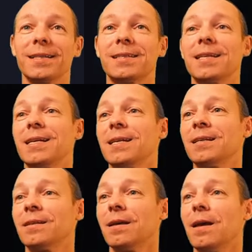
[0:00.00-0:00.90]

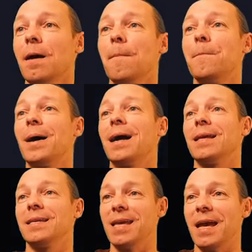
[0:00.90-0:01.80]
seen. But
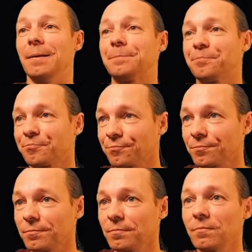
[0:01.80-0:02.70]
yeah,
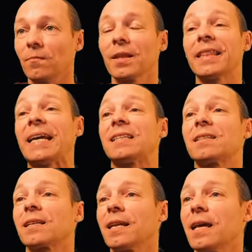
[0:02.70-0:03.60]

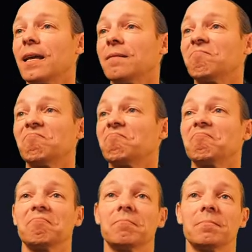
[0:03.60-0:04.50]
that's going to
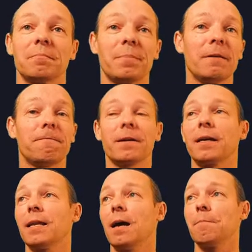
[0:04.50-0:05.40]
be
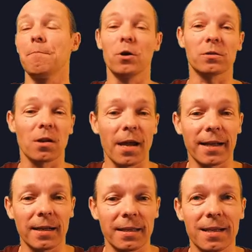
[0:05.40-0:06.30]
figured out most
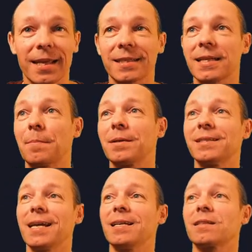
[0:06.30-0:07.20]
likely in the next couple of
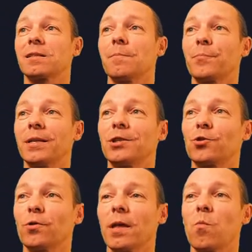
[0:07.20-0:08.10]
days because I'm pretty
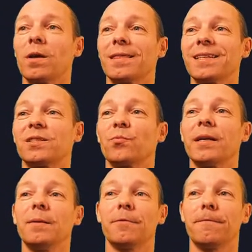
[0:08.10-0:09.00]
sure they want this
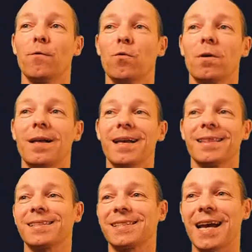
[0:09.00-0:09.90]
ready before
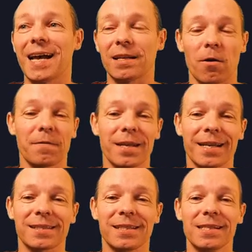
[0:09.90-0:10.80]
the start of the
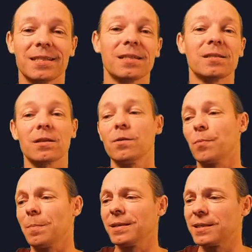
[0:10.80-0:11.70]
next season. So you
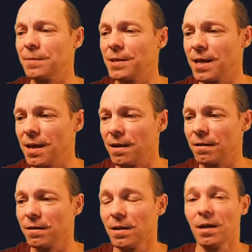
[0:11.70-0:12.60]
probably see me
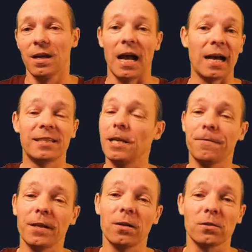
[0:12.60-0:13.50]
here. Uh,
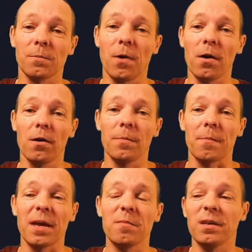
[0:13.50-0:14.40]
definitely not tomorrow, but
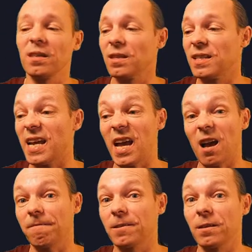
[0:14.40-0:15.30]
maybe the day
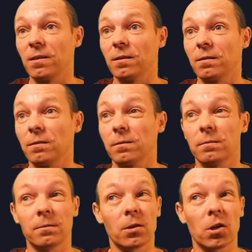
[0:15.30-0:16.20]
after
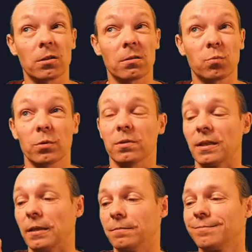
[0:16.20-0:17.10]
or not. We'll
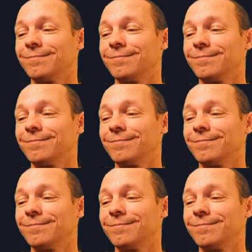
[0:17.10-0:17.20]
see.